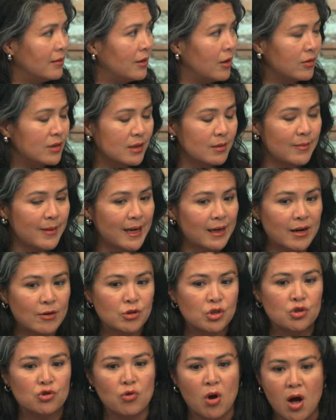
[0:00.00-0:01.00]
You know, it doesn't matter how
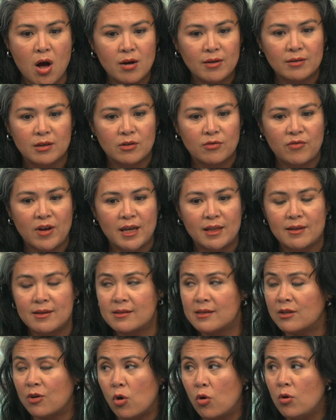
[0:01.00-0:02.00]
strong their faith
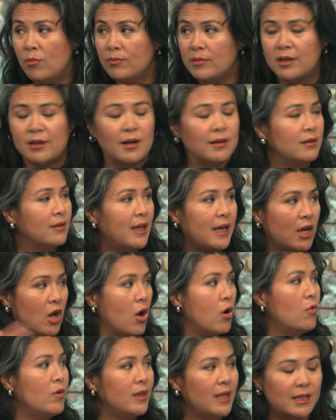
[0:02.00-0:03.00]
is in home, you know, they
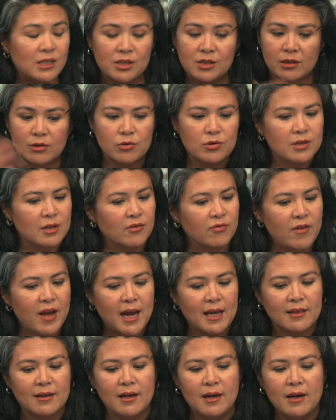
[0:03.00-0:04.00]
go and they just lose their
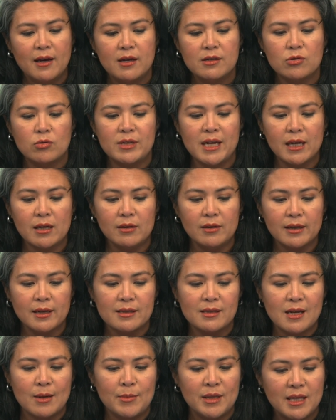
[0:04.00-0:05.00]
faith. So take a look
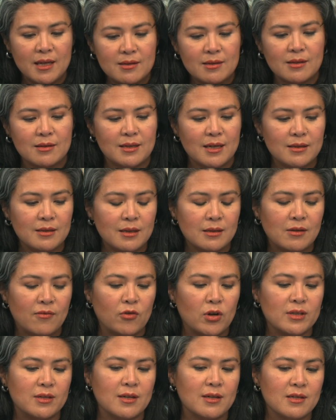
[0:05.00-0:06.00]
at some of these statistics,
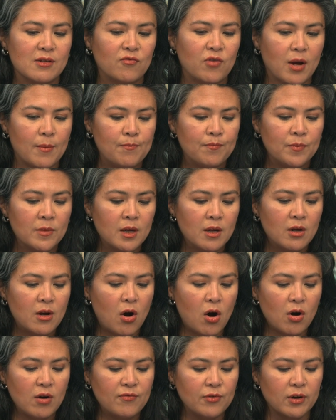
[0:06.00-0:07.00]
for instance, from
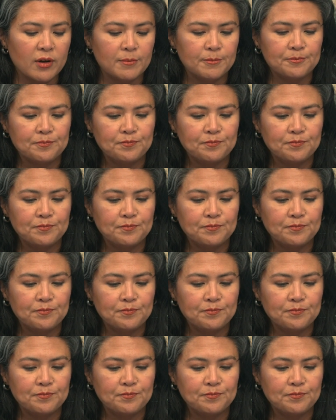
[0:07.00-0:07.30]
Harvard.